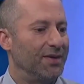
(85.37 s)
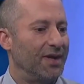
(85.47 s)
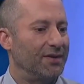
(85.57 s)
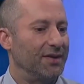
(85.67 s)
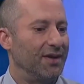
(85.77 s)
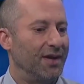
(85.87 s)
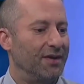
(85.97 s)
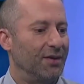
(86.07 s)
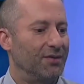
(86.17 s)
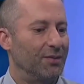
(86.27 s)
was actually
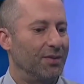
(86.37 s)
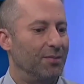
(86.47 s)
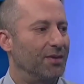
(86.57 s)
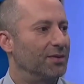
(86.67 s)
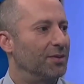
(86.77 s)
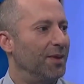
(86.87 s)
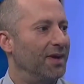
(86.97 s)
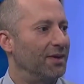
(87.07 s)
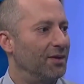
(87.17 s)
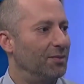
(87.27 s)
diagnosed with multiple
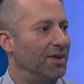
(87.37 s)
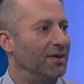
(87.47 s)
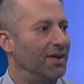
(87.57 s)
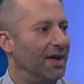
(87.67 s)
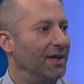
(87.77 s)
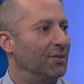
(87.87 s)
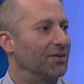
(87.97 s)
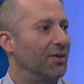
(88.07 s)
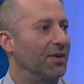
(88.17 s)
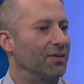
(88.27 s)
myeloma mm. and was
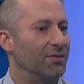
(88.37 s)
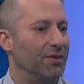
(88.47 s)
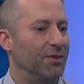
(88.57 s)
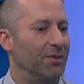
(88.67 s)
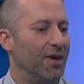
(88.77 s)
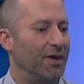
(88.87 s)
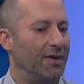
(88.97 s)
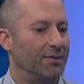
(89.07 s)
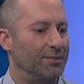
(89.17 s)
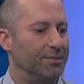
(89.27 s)
going through
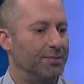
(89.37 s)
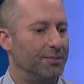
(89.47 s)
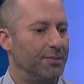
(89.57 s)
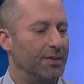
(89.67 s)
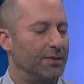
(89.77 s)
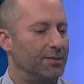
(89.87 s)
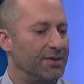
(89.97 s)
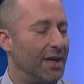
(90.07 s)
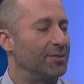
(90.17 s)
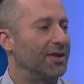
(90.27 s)
uh,
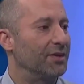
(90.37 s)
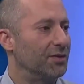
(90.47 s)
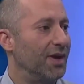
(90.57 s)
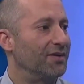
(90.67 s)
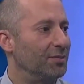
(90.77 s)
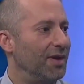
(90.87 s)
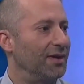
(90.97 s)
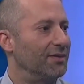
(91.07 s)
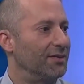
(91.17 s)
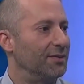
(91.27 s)
stem cell
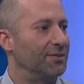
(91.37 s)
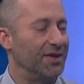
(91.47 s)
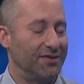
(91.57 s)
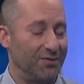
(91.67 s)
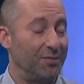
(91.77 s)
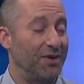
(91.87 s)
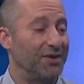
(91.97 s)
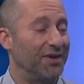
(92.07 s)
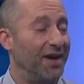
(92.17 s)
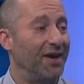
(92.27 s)
transplants. She's in
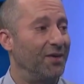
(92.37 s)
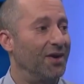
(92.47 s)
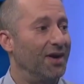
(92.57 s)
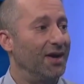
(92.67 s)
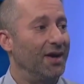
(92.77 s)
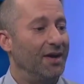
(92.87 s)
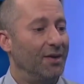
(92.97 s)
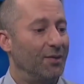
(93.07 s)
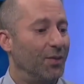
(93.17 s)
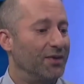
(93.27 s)
remission now.
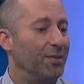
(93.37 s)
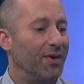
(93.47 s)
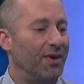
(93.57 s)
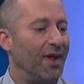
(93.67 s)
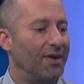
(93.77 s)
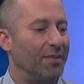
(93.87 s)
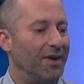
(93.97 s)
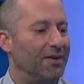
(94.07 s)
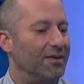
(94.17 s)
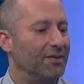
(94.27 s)
And we spoke a lot
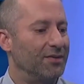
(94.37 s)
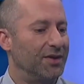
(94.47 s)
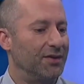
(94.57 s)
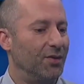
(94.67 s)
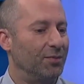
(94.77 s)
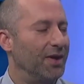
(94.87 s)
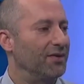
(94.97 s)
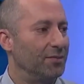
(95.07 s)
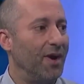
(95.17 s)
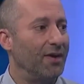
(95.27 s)
about this, and she told me to
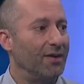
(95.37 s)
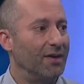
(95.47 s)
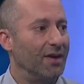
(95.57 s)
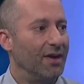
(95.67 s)
smile.